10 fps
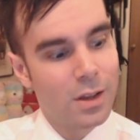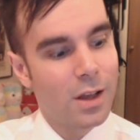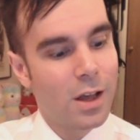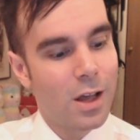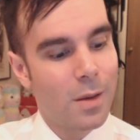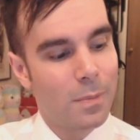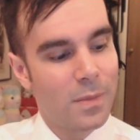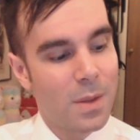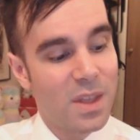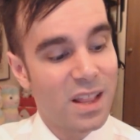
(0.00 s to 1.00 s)
And
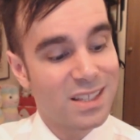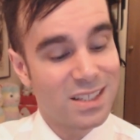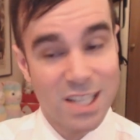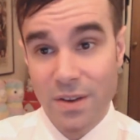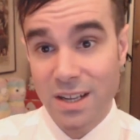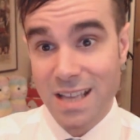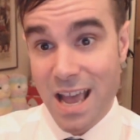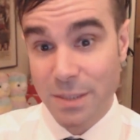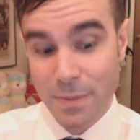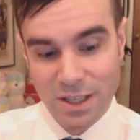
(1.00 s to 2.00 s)
then lesson 7 is
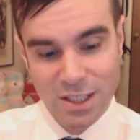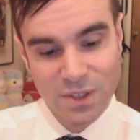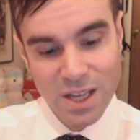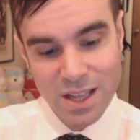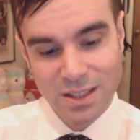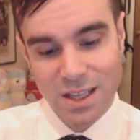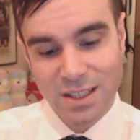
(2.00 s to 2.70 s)
aspects of tense.